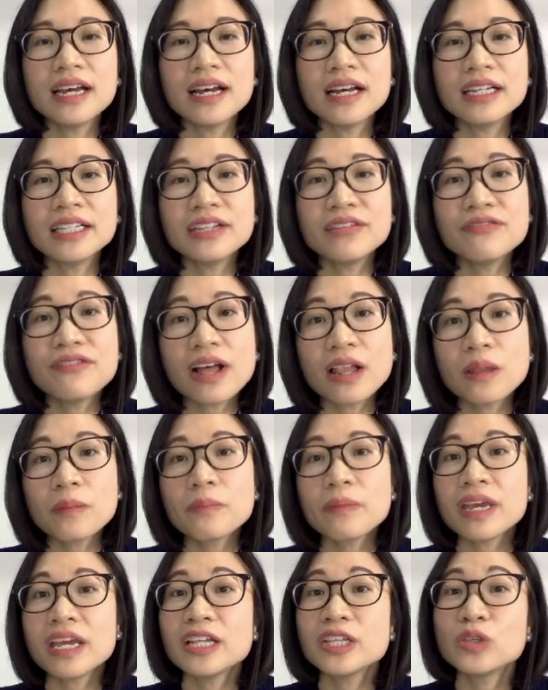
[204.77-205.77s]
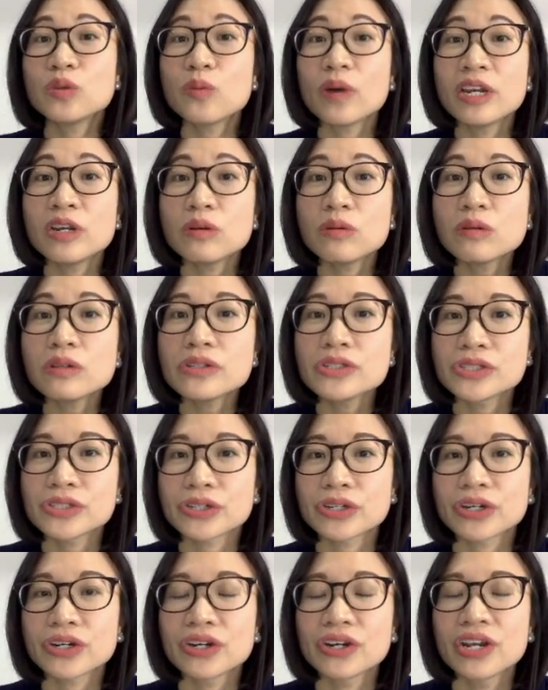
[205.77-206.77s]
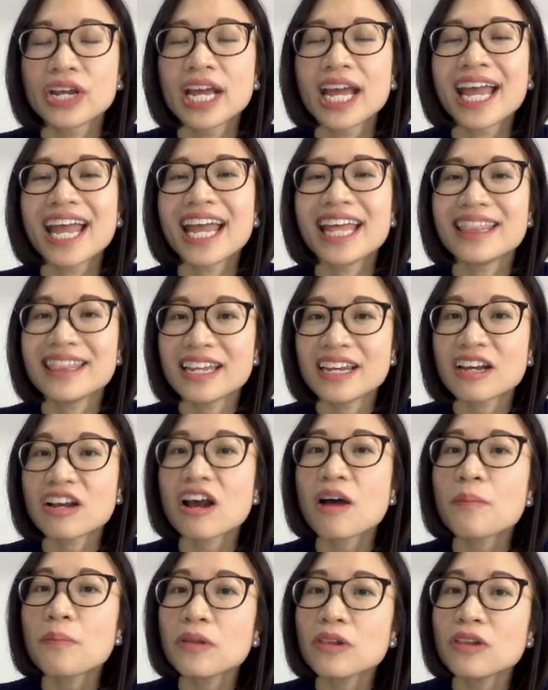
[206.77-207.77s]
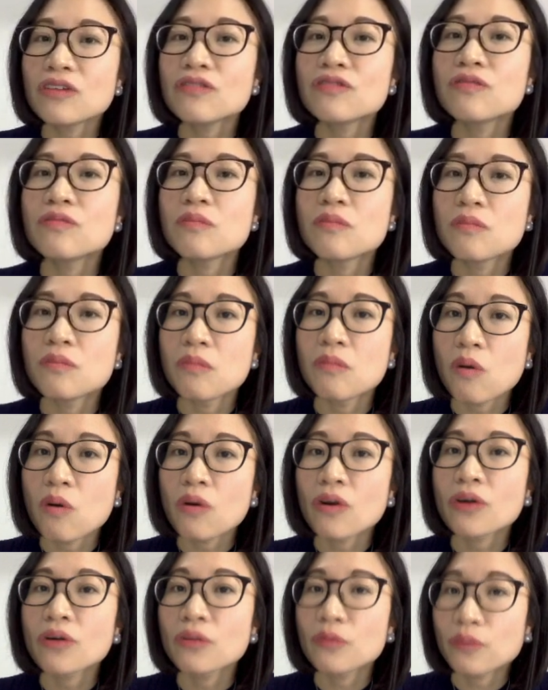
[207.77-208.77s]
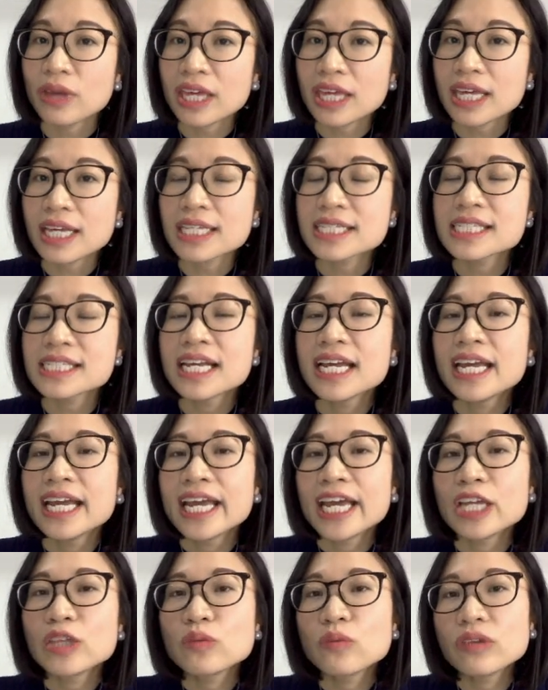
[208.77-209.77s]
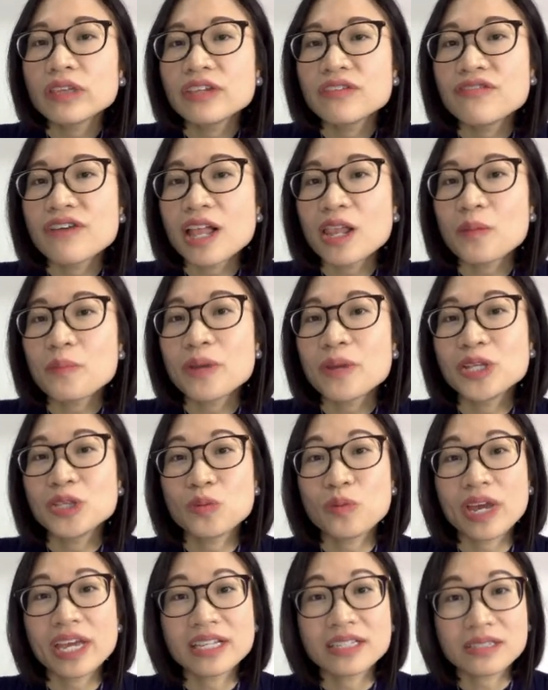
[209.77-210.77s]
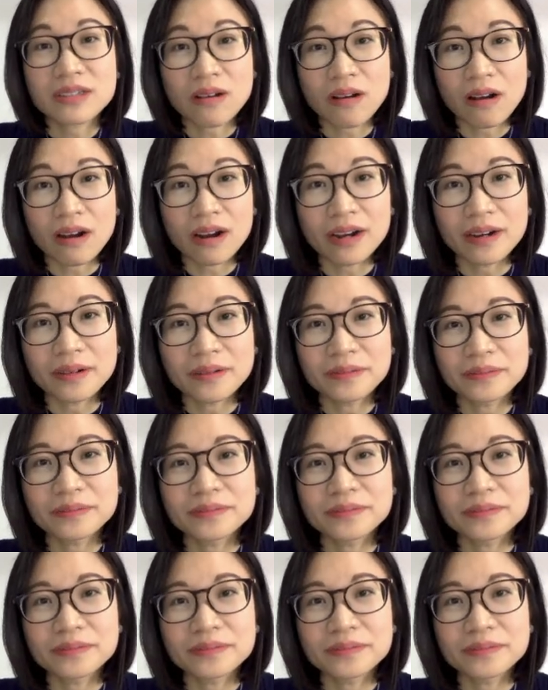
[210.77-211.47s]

developing into an ulcer, and then a couple of more weeks, it will develop into a scar.